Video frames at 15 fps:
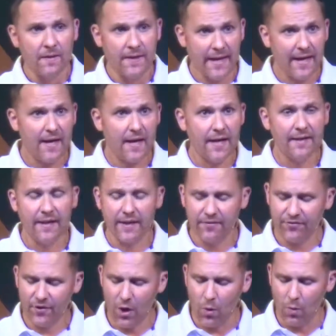Yeah,
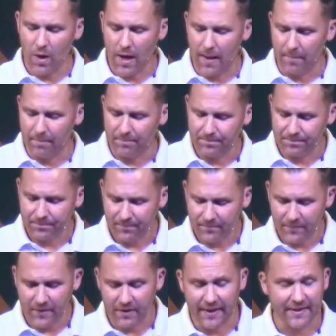and so
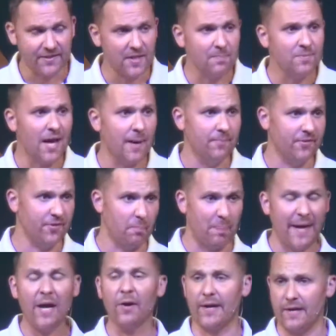like sometimes as a
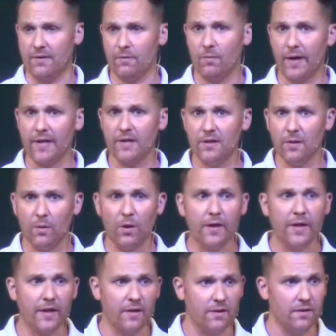parent, right, you
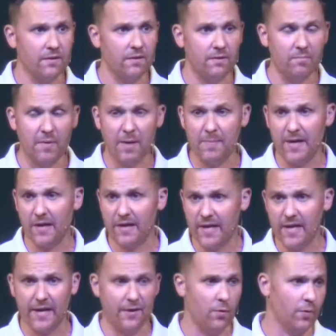look at maybe a
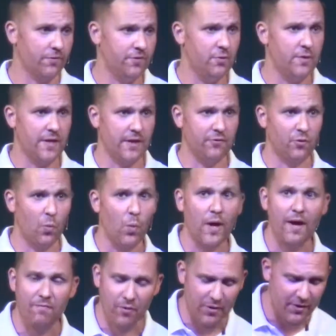kid or two kids or
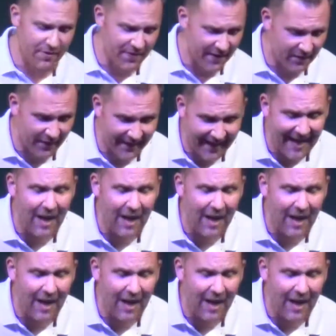whatever, and you think like,